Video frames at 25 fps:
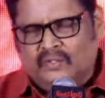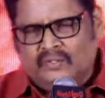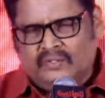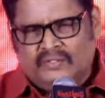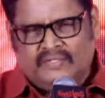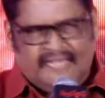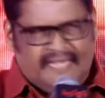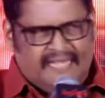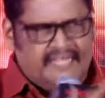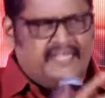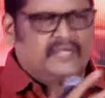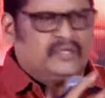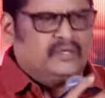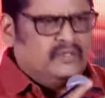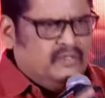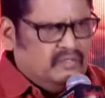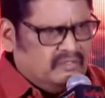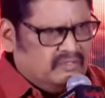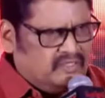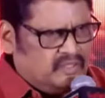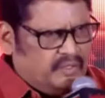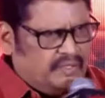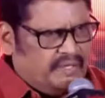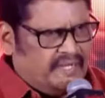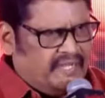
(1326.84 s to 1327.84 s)
thank you,
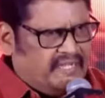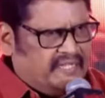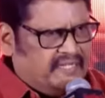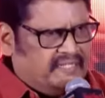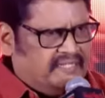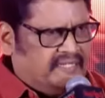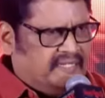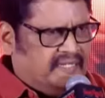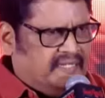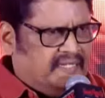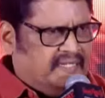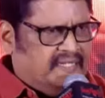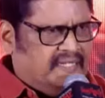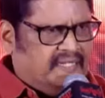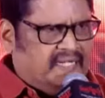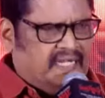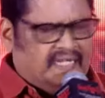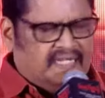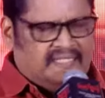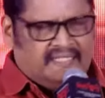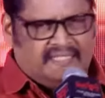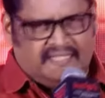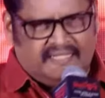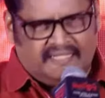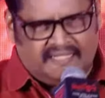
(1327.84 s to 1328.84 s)
Suryakadhar and
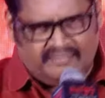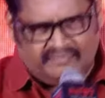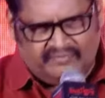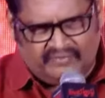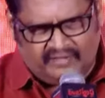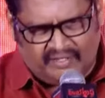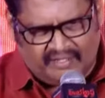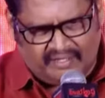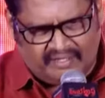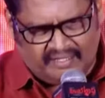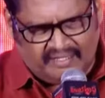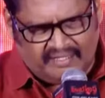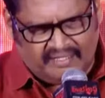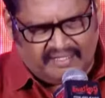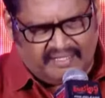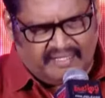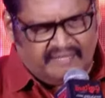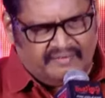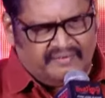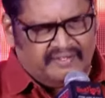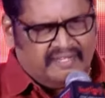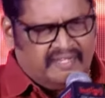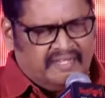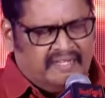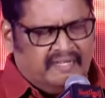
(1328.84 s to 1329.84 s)
Karthik, for
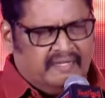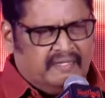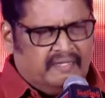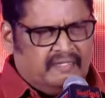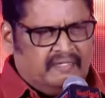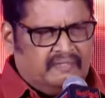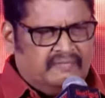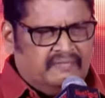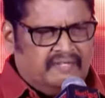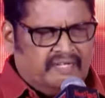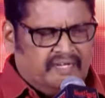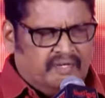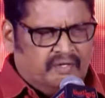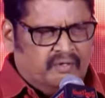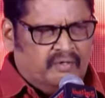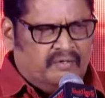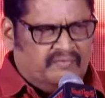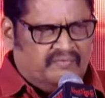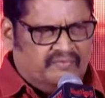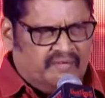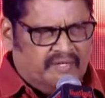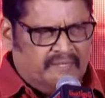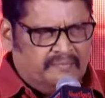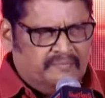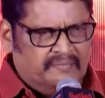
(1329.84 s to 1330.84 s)
giving a very good
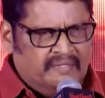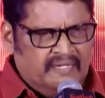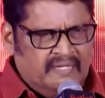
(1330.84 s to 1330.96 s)
film.